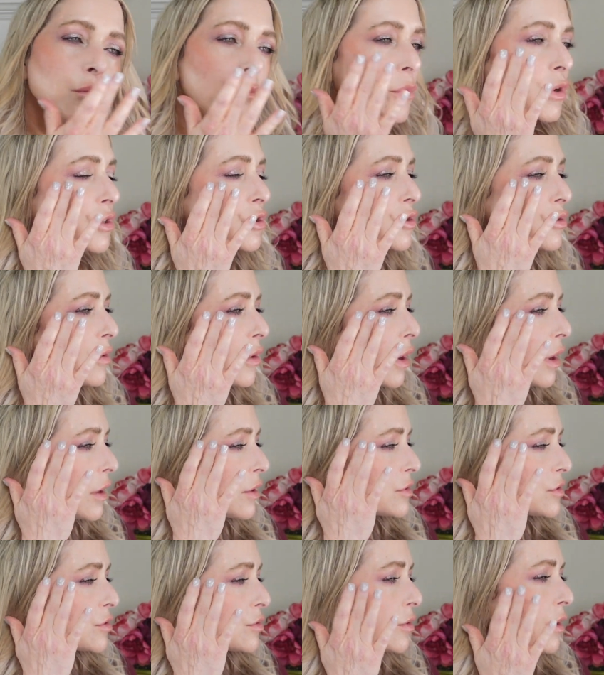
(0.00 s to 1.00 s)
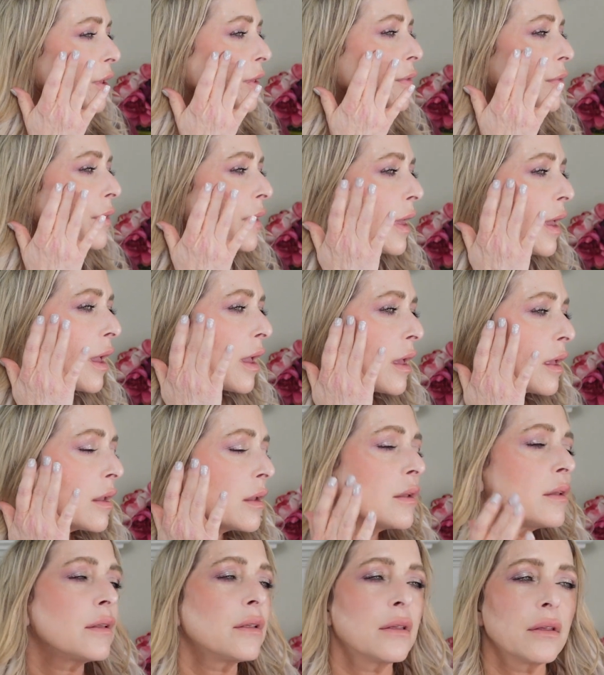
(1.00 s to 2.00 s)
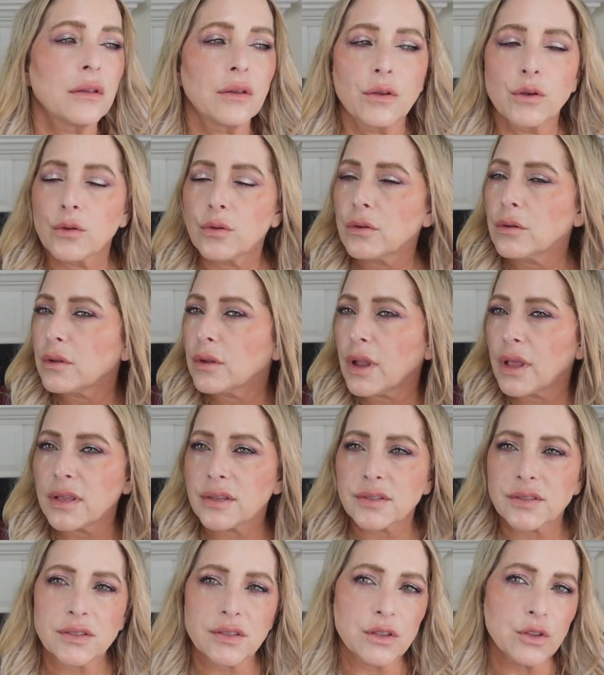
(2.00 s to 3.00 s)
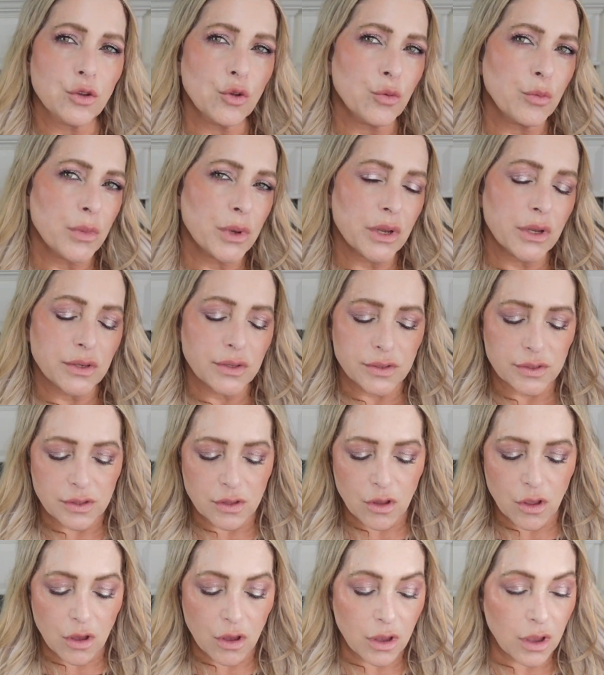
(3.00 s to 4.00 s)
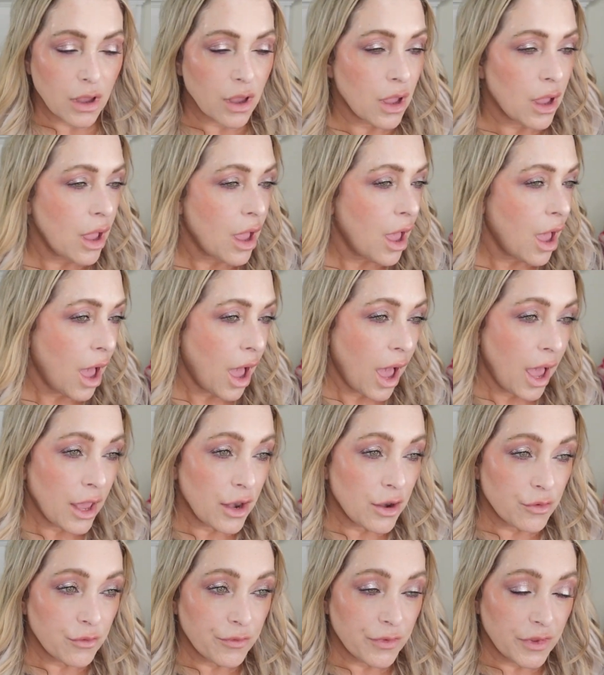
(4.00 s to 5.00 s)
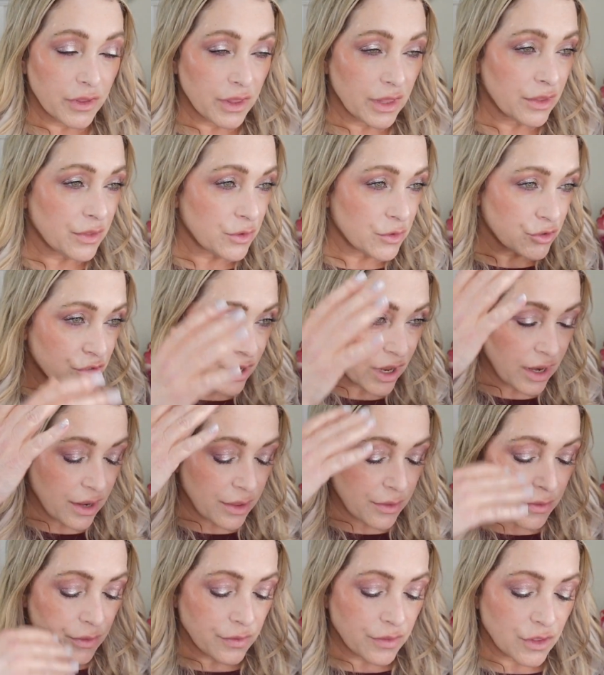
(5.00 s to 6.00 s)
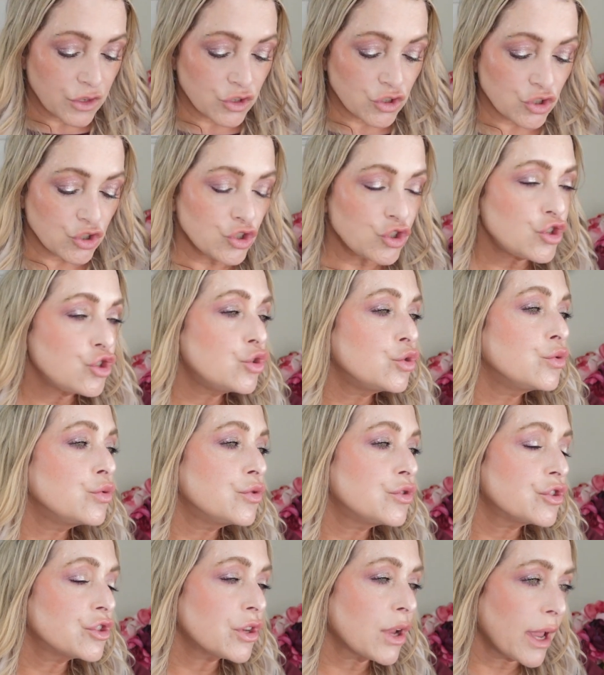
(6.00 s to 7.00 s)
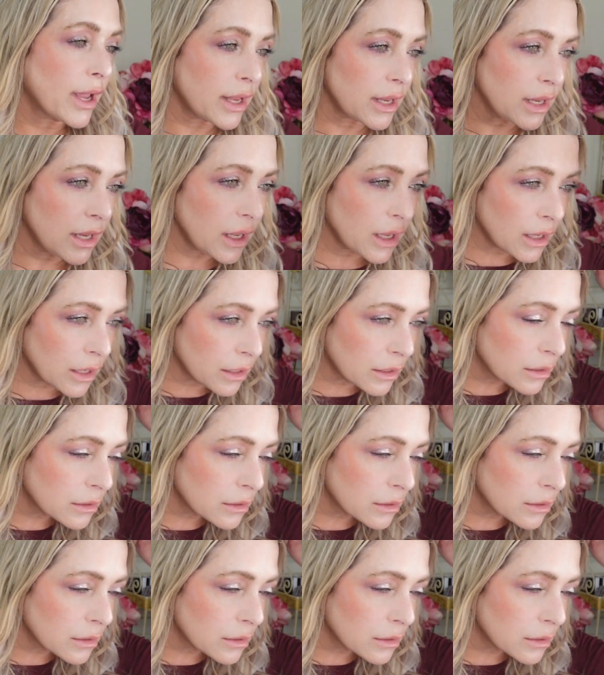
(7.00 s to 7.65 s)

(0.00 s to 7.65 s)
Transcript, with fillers: But you also get that nice luminous look. I don't feel like there's anything that's too shiny.